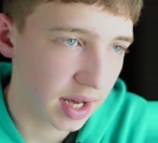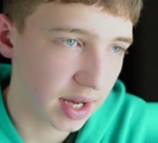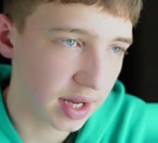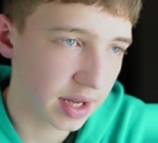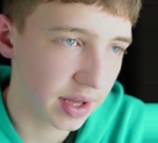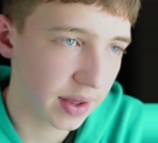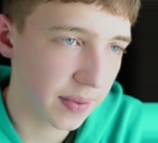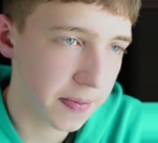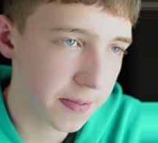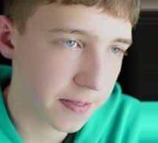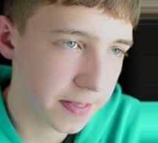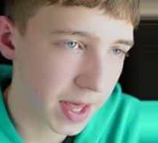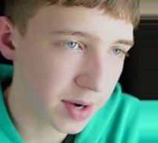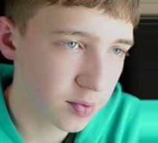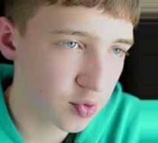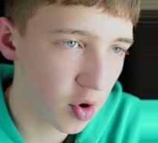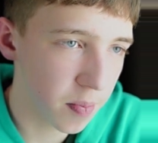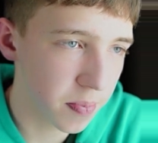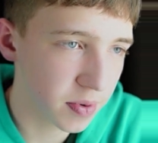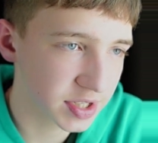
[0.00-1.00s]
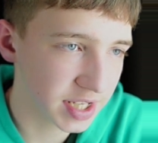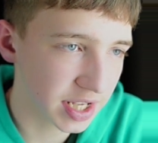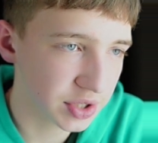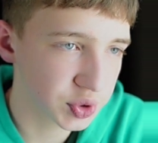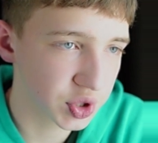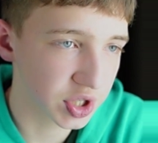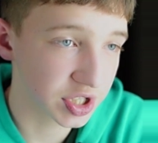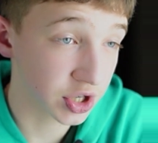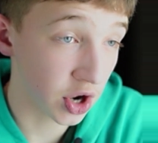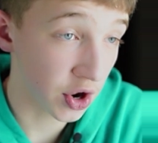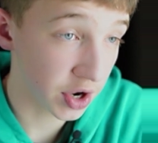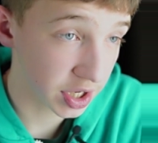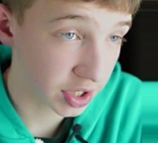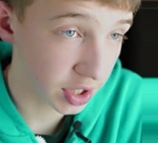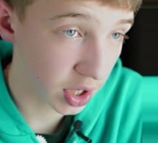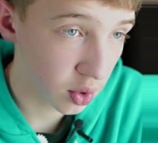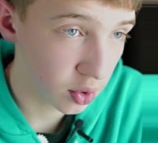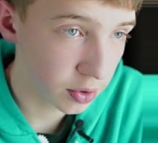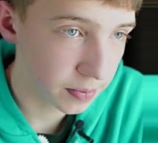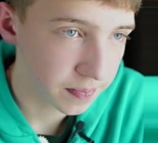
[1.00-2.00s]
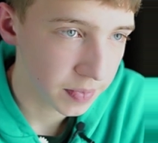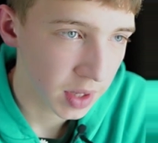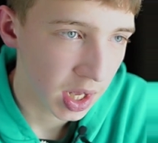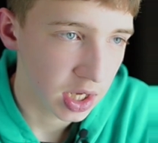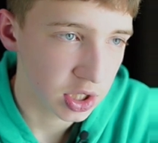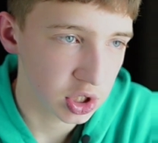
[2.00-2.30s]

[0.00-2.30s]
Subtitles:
that represents the starting node.